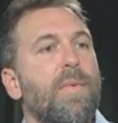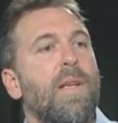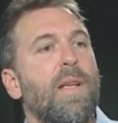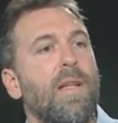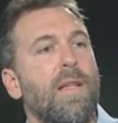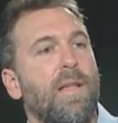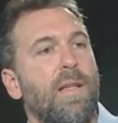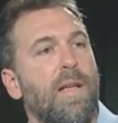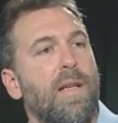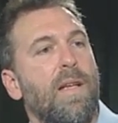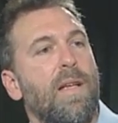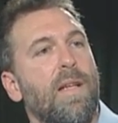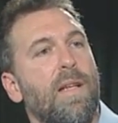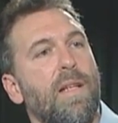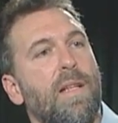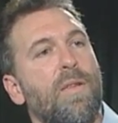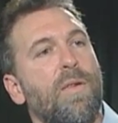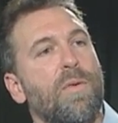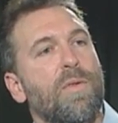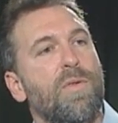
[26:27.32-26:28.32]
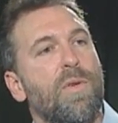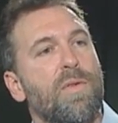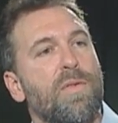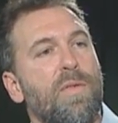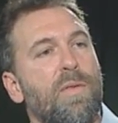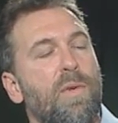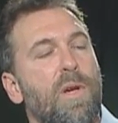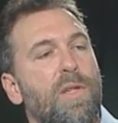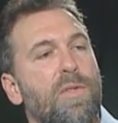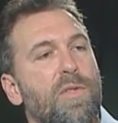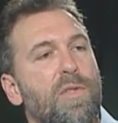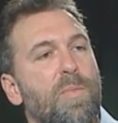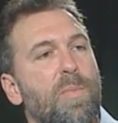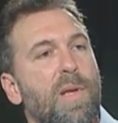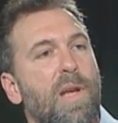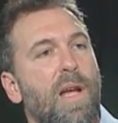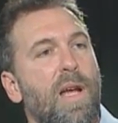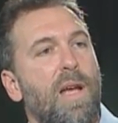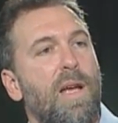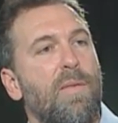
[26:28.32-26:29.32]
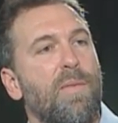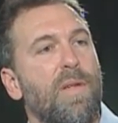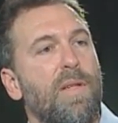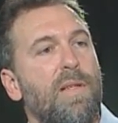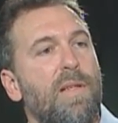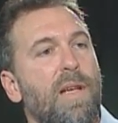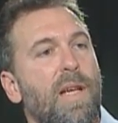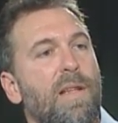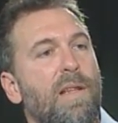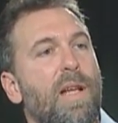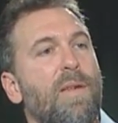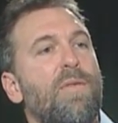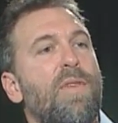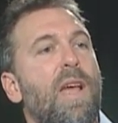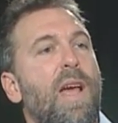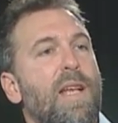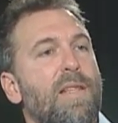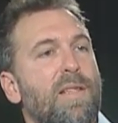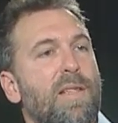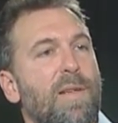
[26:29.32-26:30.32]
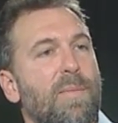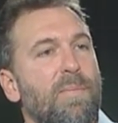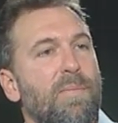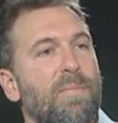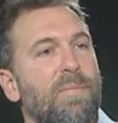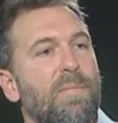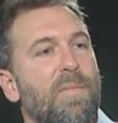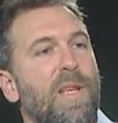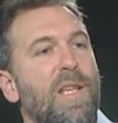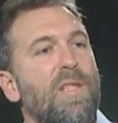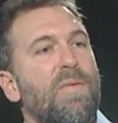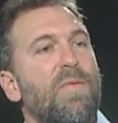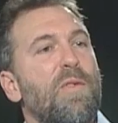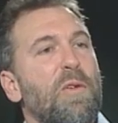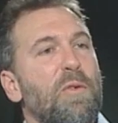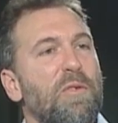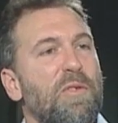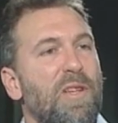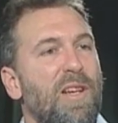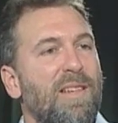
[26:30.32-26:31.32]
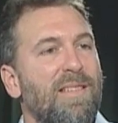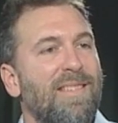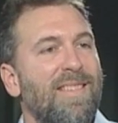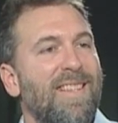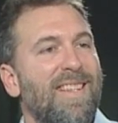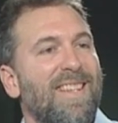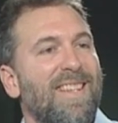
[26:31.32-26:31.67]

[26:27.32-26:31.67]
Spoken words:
and those sorts of questions. But I'd love to ask him his views on